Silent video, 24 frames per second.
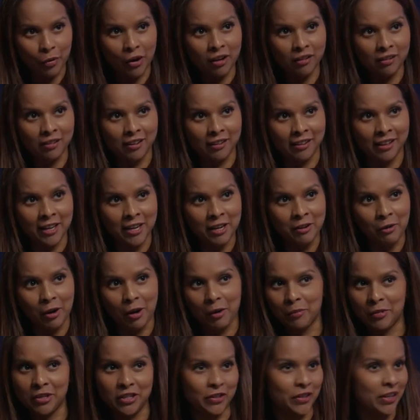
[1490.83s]
process
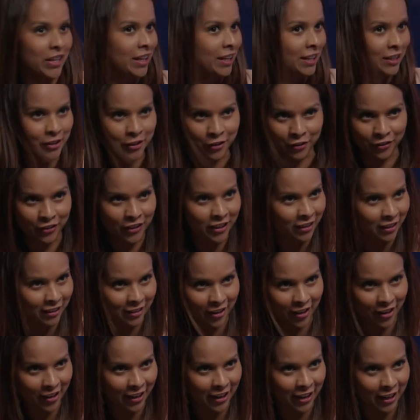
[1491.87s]
anywhere but you can't get your
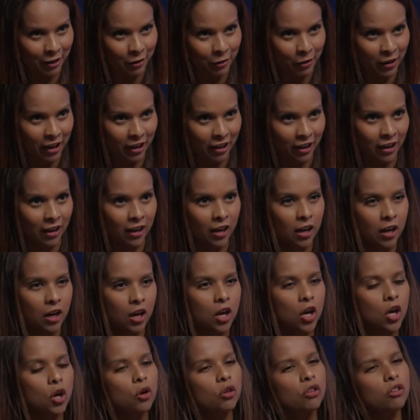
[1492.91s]
feedstock anywhere yeah.
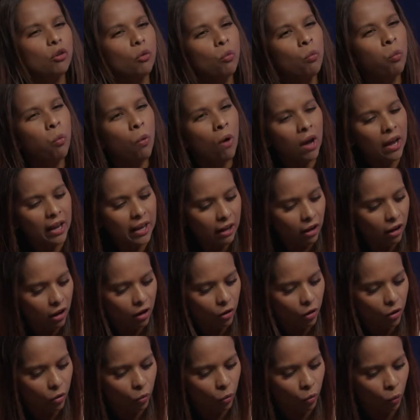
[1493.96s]
so what
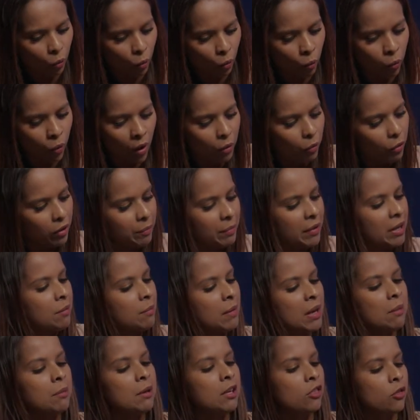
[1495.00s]
what would be
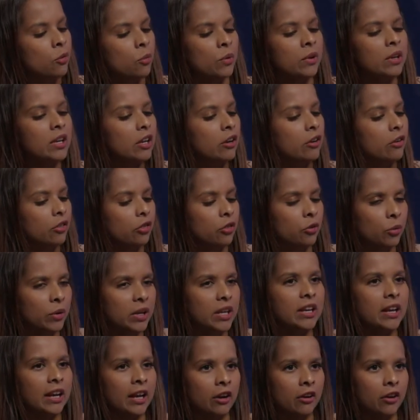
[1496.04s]
maybe three
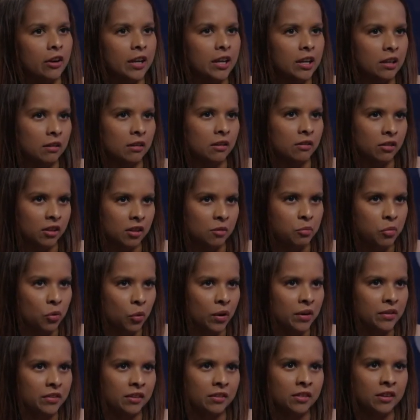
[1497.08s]
three areas of
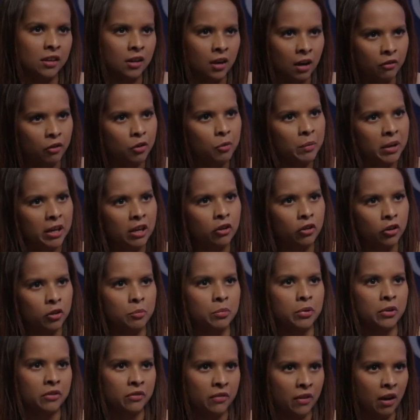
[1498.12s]
support that the government
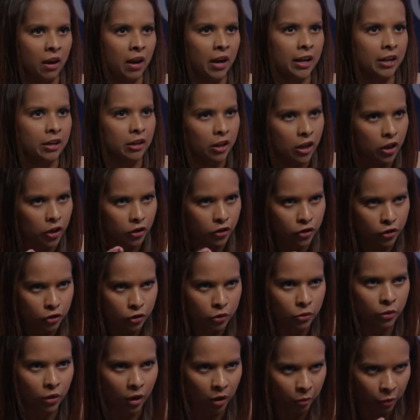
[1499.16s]
could provide
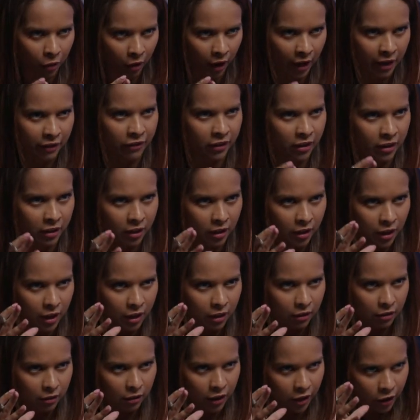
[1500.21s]
to a private
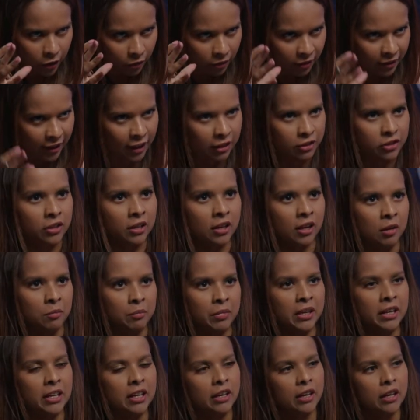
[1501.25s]
you know sector
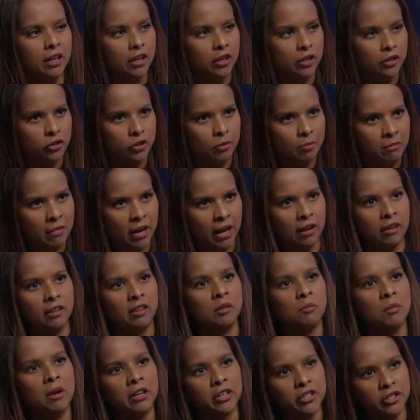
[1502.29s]
company to
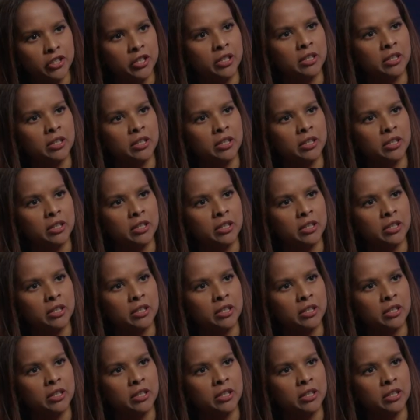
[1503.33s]
maximize mm.